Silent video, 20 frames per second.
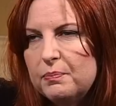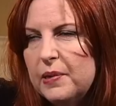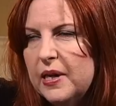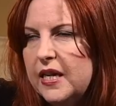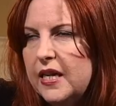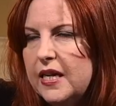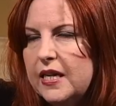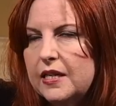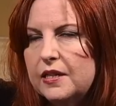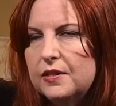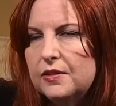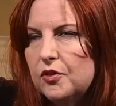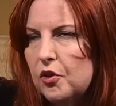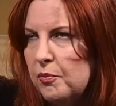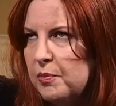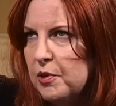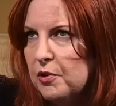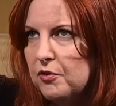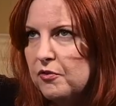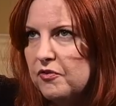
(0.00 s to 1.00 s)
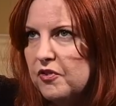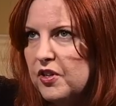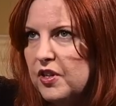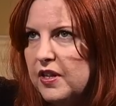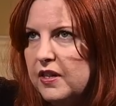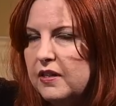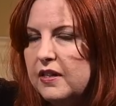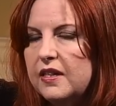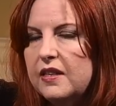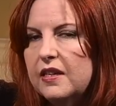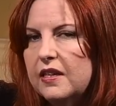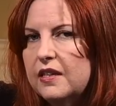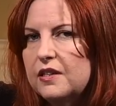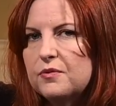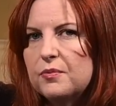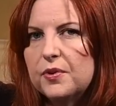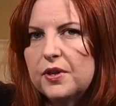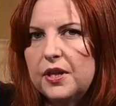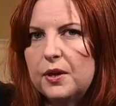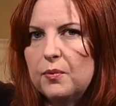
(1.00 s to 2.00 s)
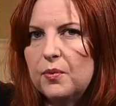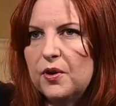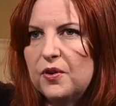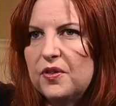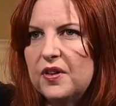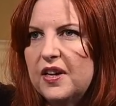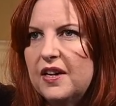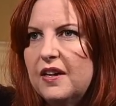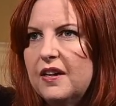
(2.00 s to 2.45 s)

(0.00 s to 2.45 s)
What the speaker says: but it is so beautiful, and I think it's really worth it,